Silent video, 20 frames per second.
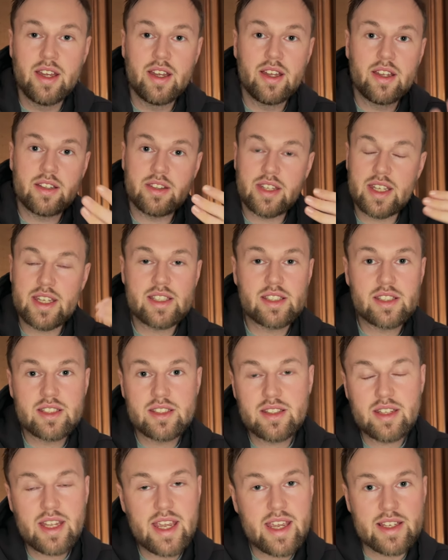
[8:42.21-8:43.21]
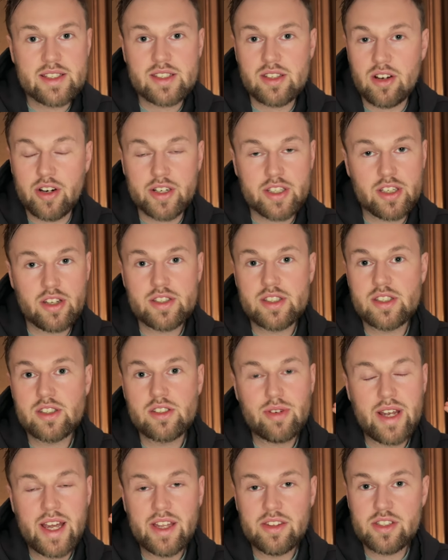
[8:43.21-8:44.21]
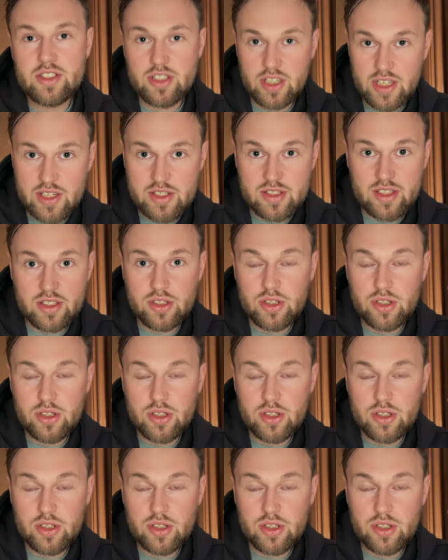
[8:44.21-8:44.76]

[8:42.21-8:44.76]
These things are just strategies that you